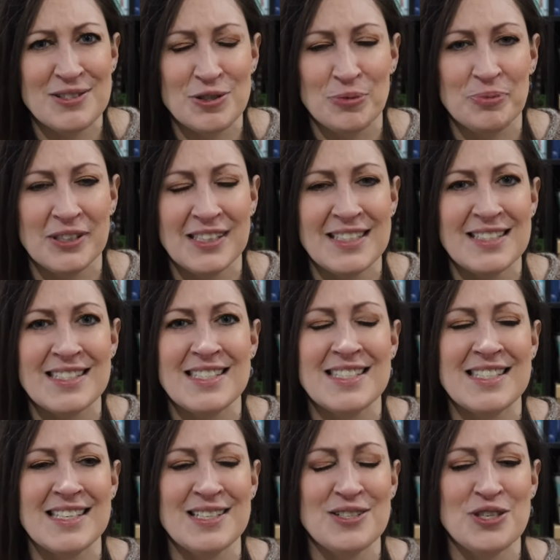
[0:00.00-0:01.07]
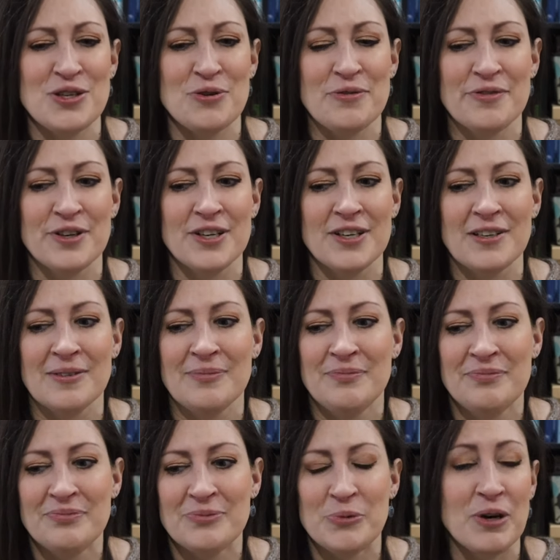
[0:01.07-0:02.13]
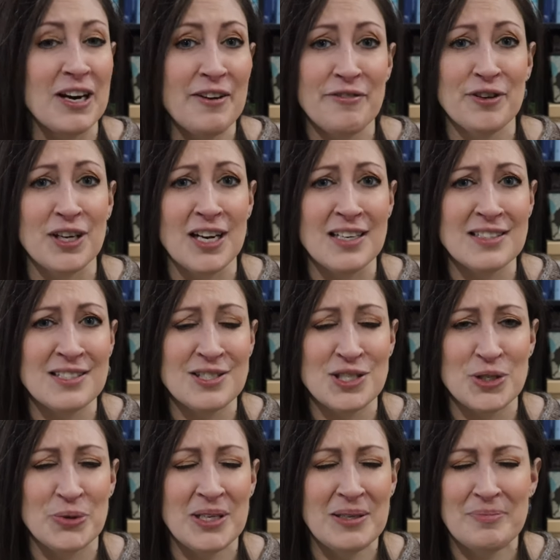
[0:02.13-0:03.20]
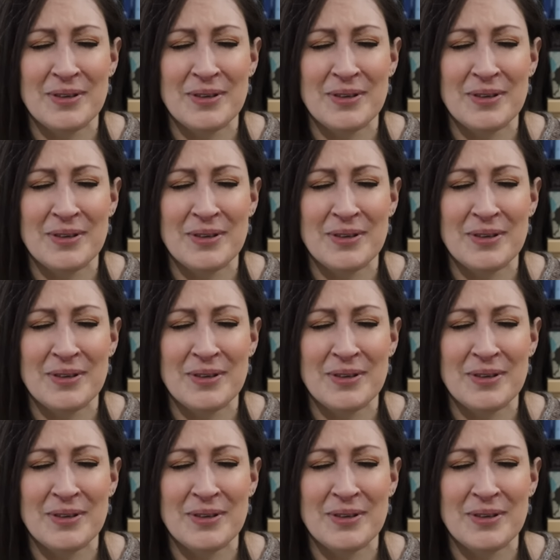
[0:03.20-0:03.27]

duplicate stitch over where I forgot to do it,